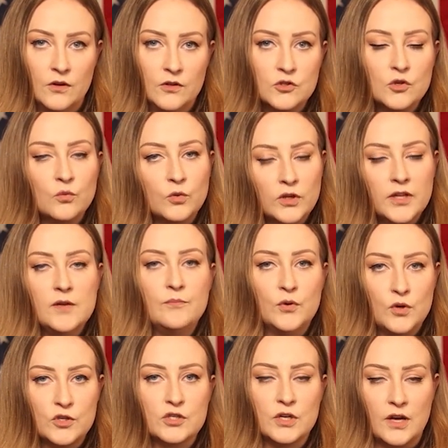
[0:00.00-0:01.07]
to really
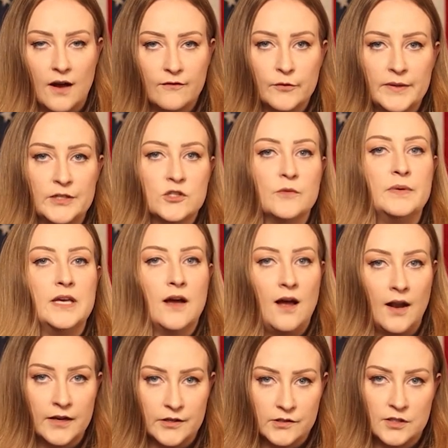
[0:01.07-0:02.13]
push the government to be
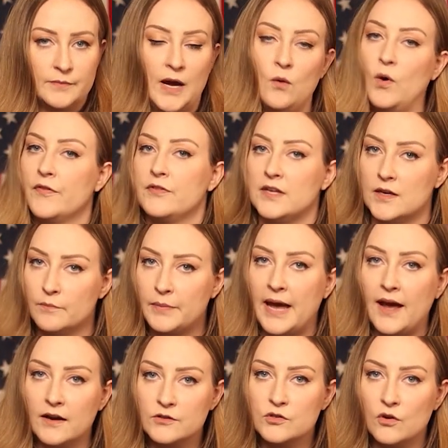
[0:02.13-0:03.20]
honest about what the
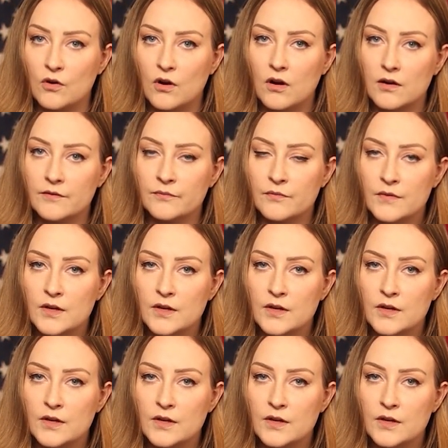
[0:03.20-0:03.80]
impacts are,